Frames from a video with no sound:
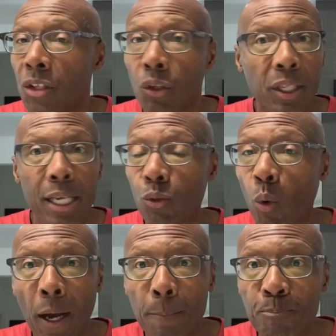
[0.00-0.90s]
So guess
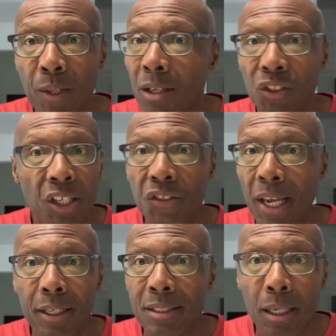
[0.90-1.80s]
what? This
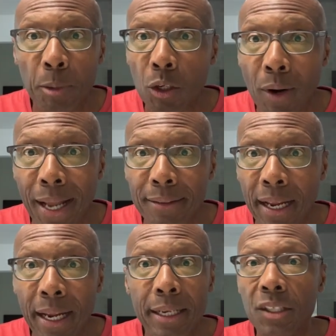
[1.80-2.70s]
ain't a Democrat
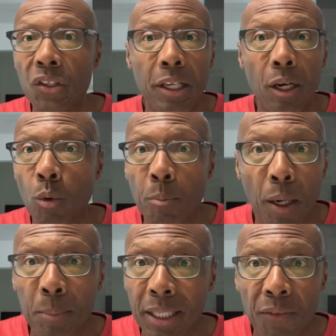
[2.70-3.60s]
thing. This ain't a
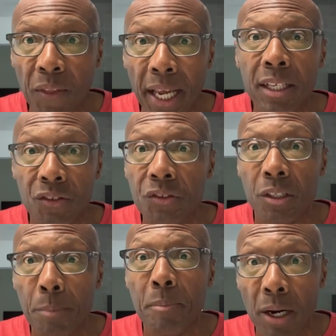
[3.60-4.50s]
Republican thing. This is
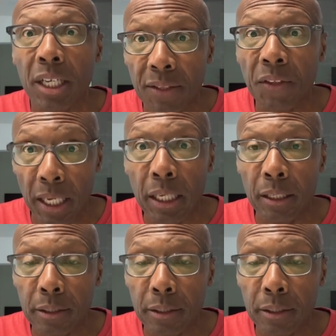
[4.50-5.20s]
an American thing.